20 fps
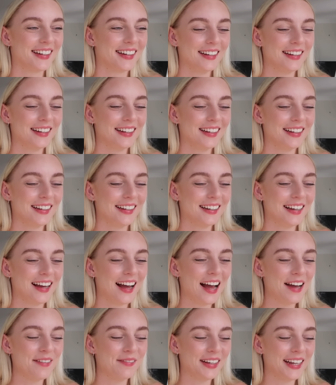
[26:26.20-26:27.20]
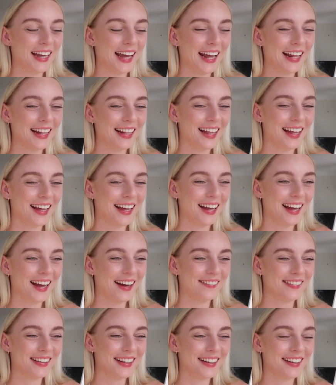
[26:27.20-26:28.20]
Hello. Hi Michaela,
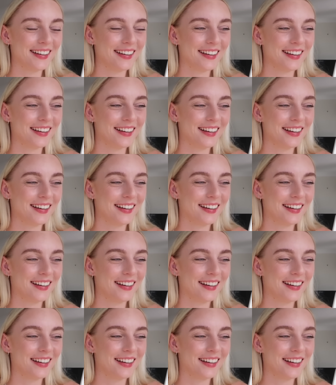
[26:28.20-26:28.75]
how are you?